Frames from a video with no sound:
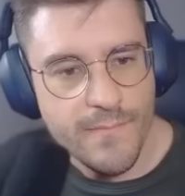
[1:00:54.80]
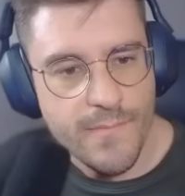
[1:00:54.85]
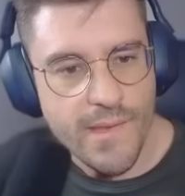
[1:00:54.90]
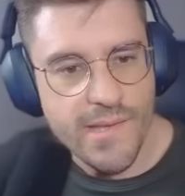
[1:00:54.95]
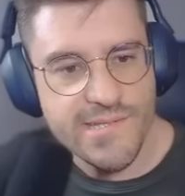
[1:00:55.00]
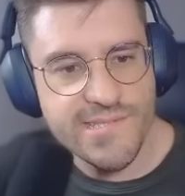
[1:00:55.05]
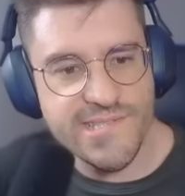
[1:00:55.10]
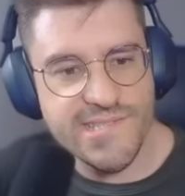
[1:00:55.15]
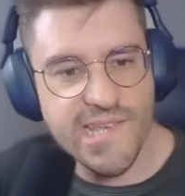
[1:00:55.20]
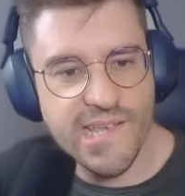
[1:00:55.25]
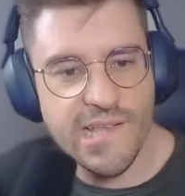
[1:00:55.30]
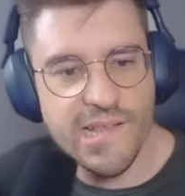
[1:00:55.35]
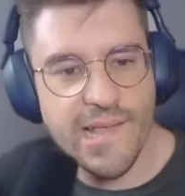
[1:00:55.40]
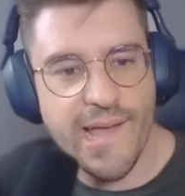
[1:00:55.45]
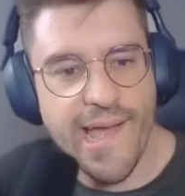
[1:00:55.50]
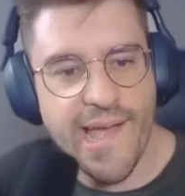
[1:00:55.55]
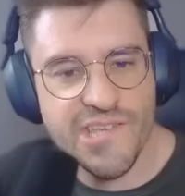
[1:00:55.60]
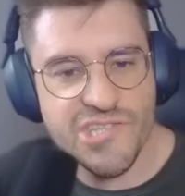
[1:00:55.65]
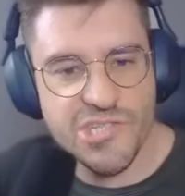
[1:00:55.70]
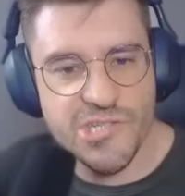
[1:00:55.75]
Single
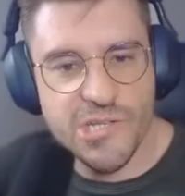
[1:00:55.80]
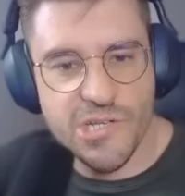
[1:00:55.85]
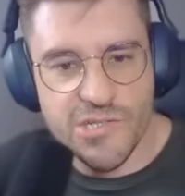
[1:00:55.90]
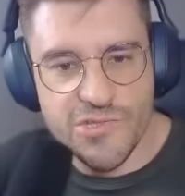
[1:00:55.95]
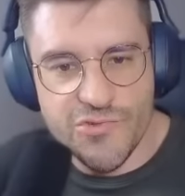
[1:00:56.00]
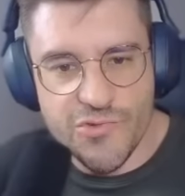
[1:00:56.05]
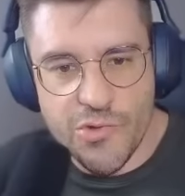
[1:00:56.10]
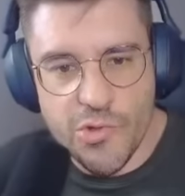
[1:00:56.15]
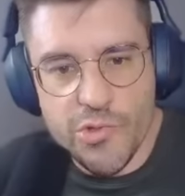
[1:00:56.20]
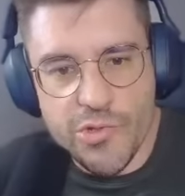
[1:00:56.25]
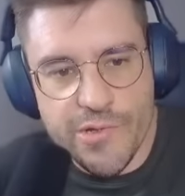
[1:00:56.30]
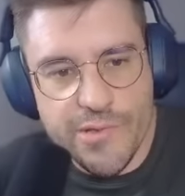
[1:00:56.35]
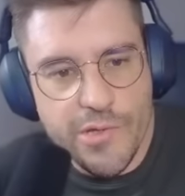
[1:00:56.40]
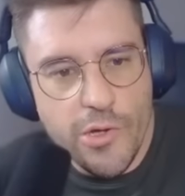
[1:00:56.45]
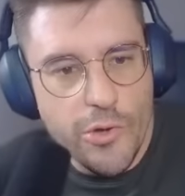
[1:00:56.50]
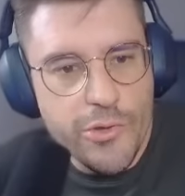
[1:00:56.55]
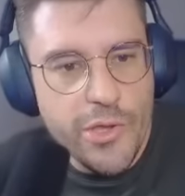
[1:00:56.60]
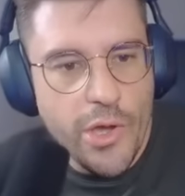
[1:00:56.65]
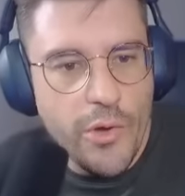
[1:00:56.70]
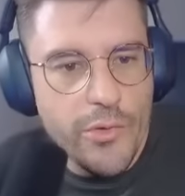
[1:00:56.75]
action controller.
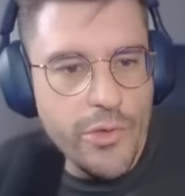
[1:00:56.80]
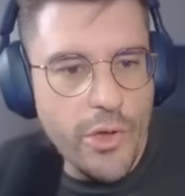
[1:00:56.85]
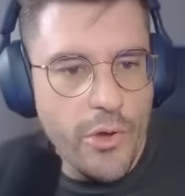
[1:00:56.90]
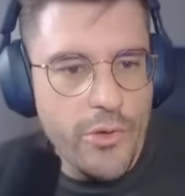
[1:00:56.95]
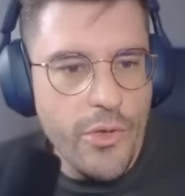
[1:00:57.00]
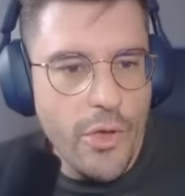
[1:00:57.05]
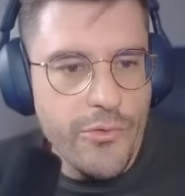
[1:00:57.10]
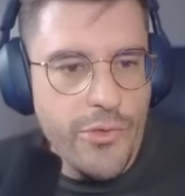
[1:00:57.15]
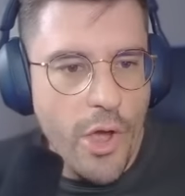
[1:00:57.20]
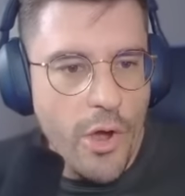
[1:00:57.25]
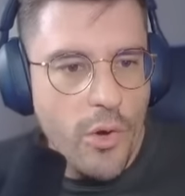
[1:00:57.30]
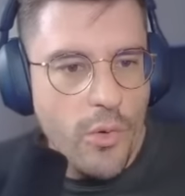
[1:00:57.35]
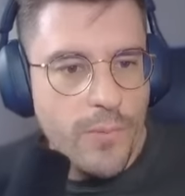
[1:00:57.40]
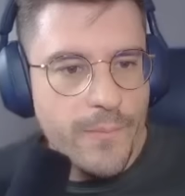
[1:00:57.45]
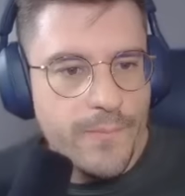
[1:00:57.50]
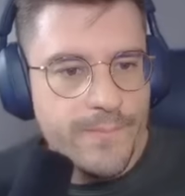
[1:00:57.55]
Yo, yo, yo, yo, yo.